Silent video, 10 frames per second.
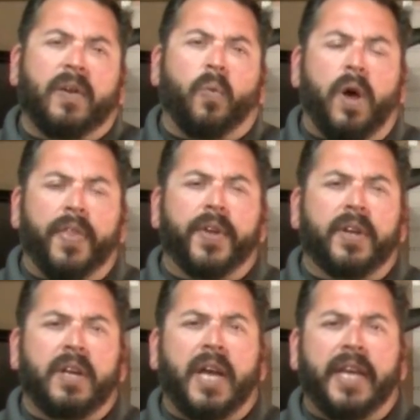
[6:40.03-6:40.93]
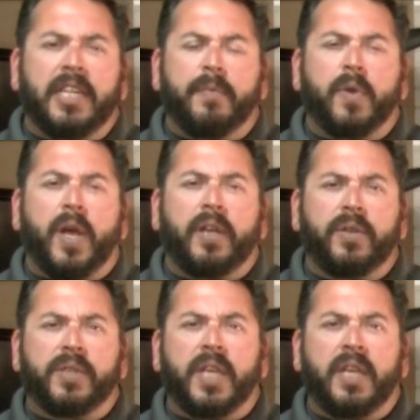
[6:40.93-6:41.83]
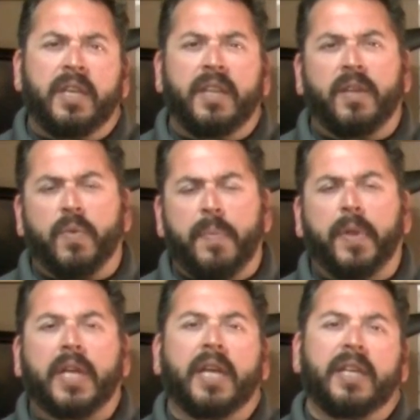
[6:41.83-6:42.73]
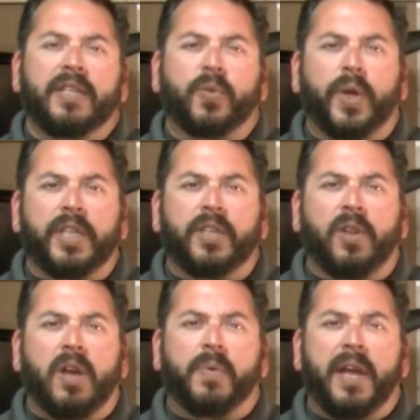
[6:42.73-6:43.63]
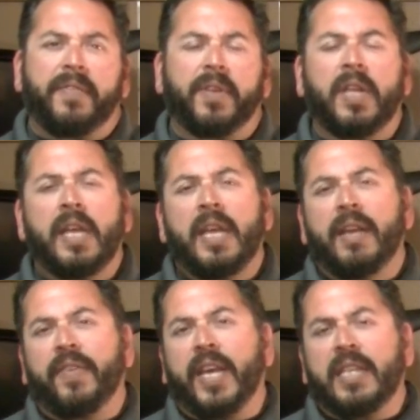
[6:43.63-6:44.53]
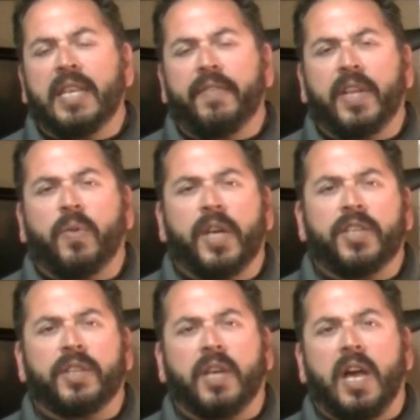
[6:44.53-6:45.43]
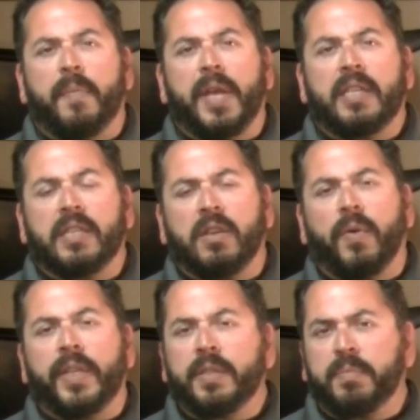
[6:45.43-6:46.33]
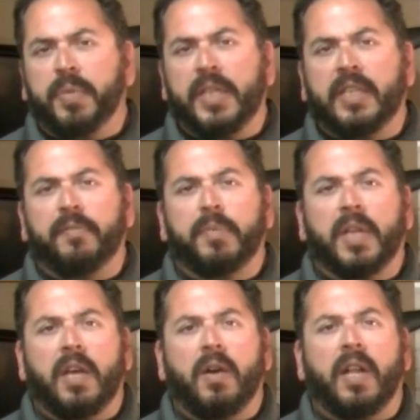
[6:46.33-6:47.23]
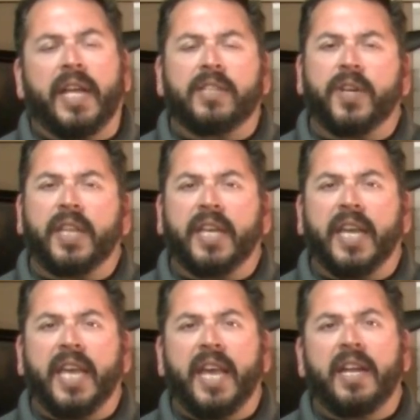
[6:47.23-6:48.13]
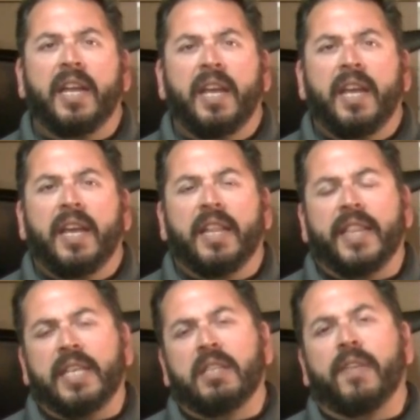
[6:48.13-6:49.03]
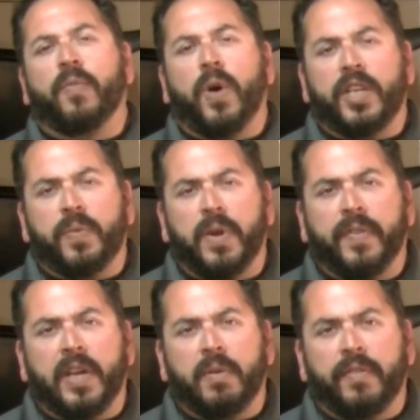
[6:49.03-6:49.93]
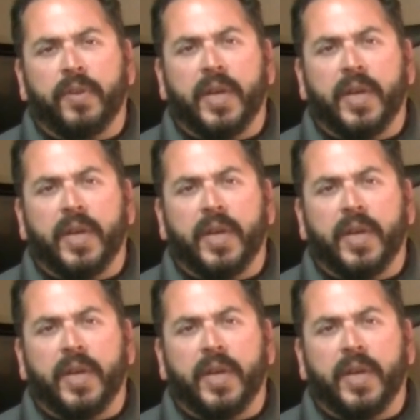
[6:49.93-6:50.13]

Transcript: Walther IWI Uzi, the replica in 22 long rifle. If you guys have any questions or comments, as always, please leave them below. I'll answer anything I can. And thanks a lot for watching Rough Gear Review,